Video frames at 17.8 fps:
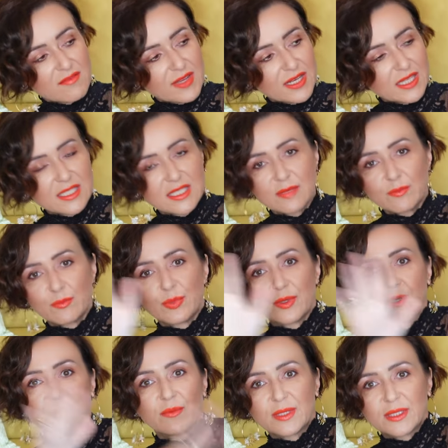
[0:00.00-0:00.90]
Very
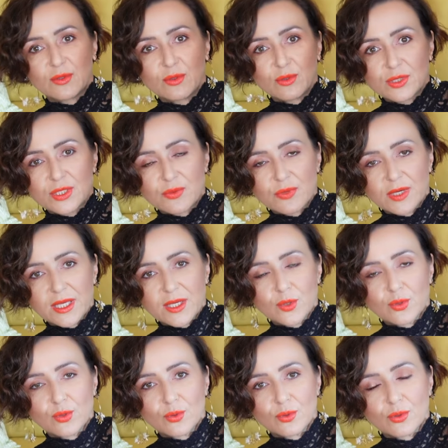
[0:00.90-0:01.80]
simple, but looks really
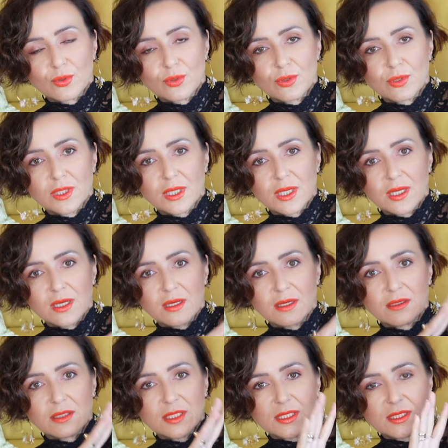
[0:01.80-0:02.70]
cool.
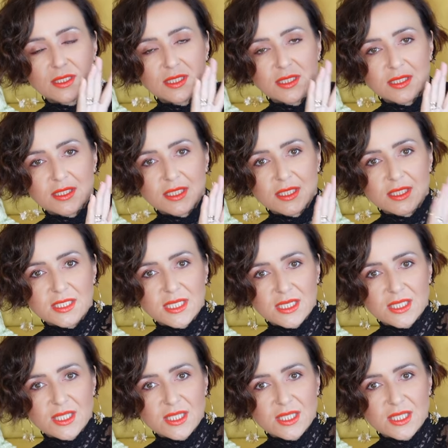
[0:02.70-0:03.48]
It is in size